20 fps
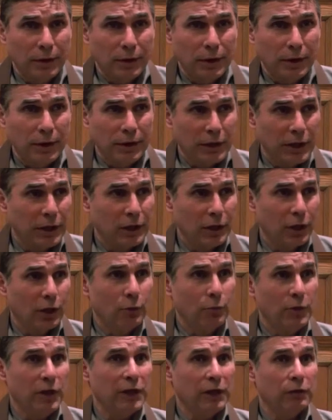and then
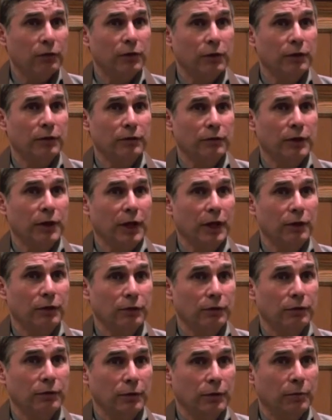immediately
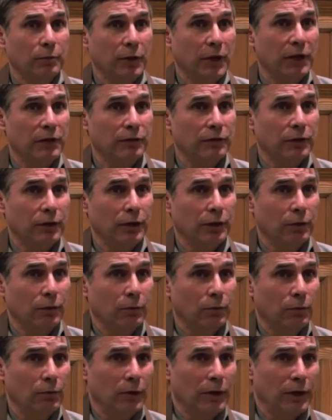starts pacing.
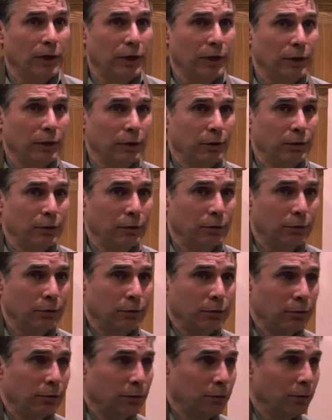1,
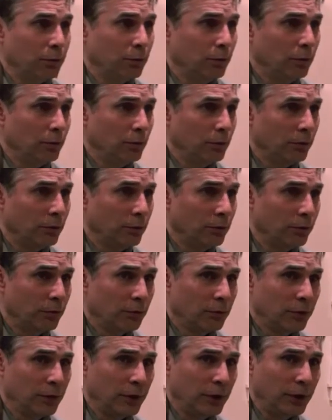2,
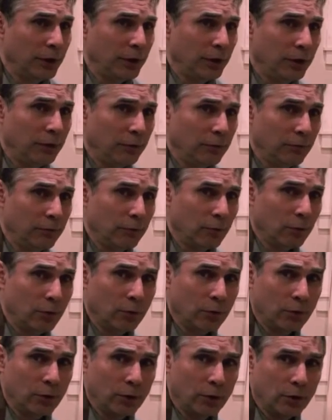3,
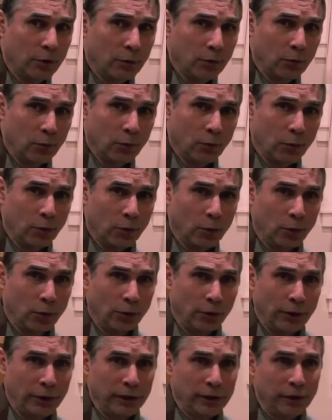4,
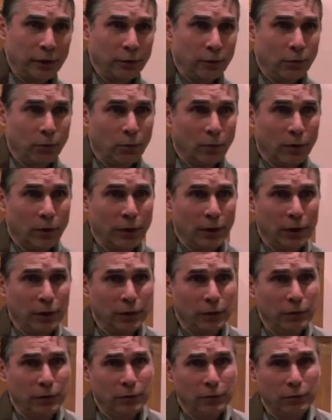rolling.
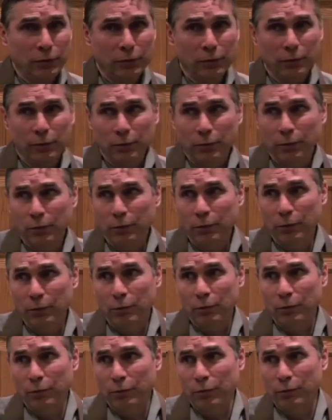1,
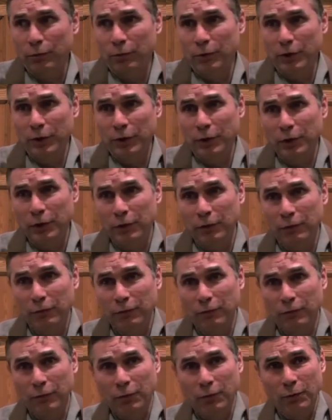2, 3,
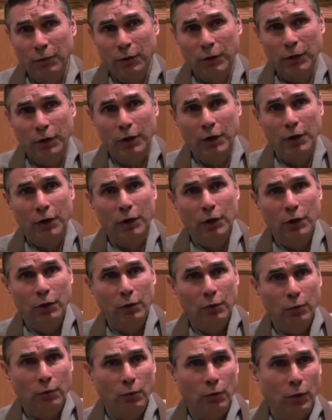4,
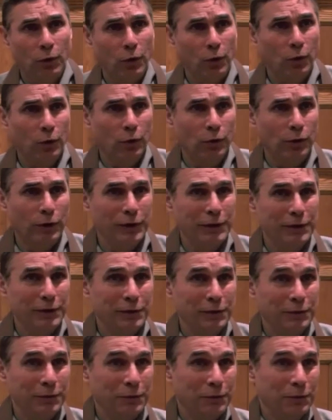
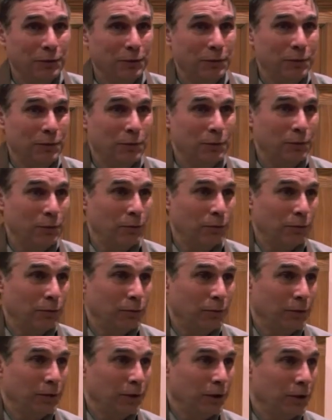rolling. 2,
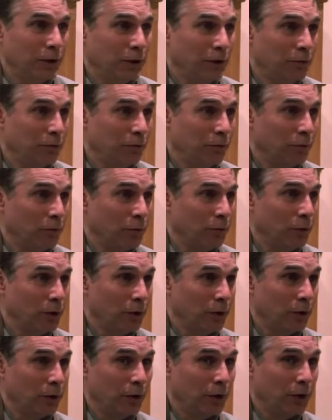3,
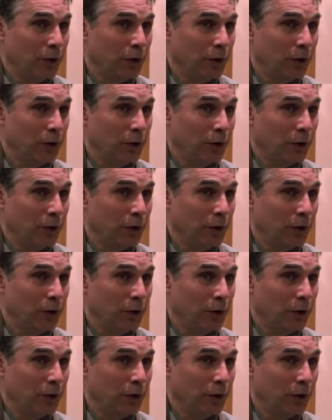4.